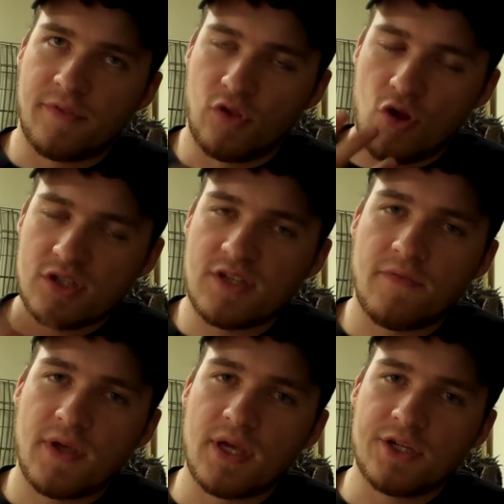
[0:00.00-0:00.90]
the looks
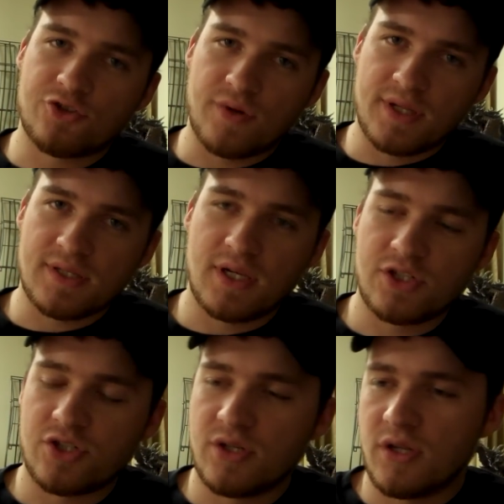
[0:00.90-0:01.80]
of it in
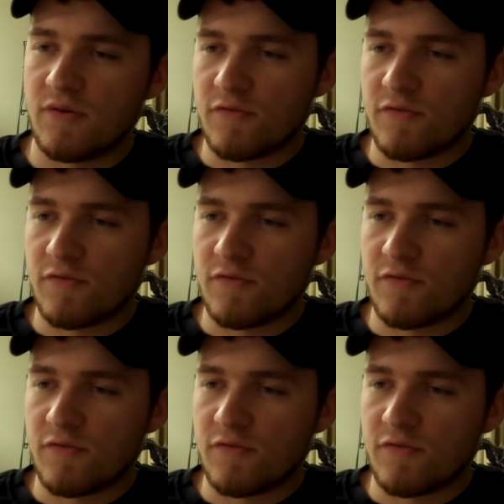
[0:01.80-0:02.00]
translation